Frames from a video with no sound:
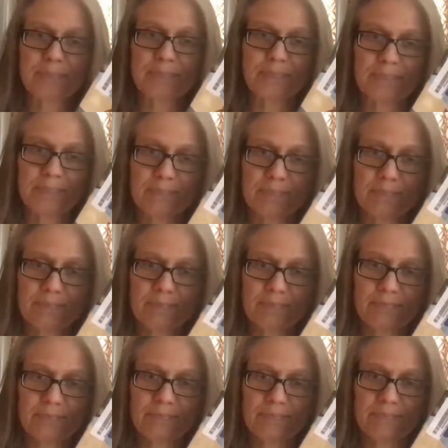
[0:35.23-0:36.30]

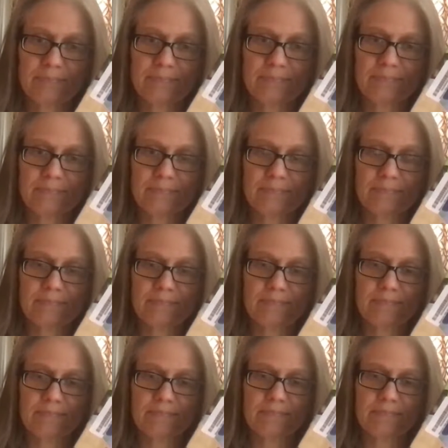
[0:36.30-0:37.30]
Nothing is said.